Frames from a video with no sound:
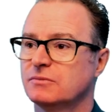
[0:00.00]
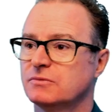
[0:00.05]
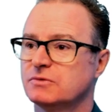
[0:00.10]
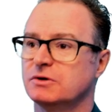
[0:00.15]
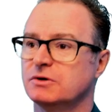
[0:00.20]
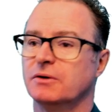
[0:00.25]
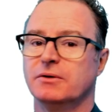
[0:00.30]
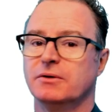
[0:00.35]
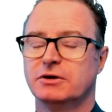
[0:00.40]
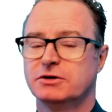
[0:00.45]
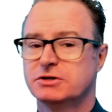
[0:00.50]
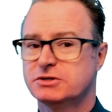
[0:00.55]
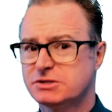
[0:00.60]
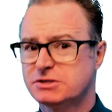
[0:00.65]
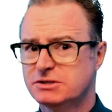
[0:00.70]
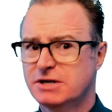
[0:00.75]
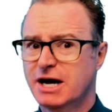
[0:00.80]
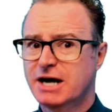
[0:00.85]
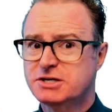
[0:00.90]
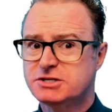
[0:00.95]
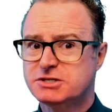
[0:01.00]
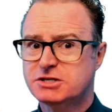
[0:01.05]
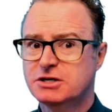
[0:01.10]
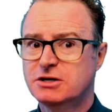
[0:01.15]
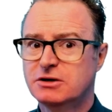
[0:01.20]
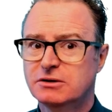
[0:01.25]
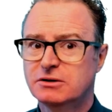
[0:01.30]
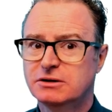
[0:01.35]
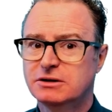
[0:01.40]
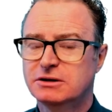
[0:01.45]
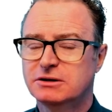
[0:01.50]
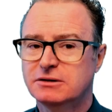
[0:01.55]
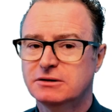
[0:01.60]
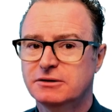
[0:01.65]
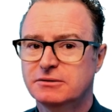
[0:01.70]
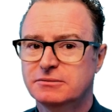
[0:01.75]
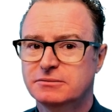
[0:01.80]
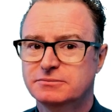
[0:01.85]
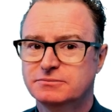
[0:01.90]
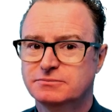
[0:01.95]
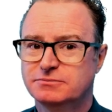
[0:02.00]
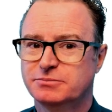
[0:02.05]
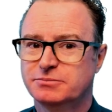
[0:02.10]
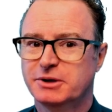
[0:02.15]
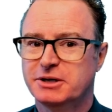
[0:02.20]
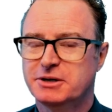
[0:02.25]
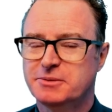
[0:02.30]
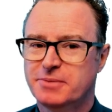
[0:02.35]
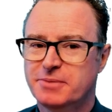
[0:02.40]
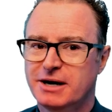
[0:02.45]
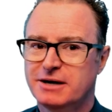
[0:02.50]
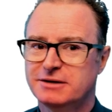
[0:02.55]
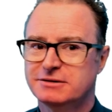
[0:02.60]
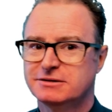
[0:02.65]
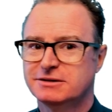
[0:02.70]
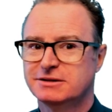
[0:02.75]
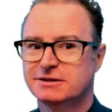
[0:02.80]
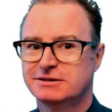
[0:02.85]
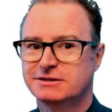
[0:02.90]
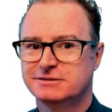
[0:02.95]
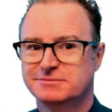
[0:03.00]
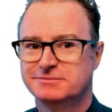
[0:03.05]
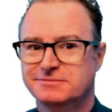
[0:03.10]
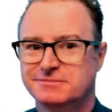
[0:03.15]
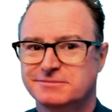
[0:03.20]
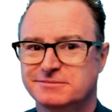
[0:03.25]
So it's nice to know a little bit about the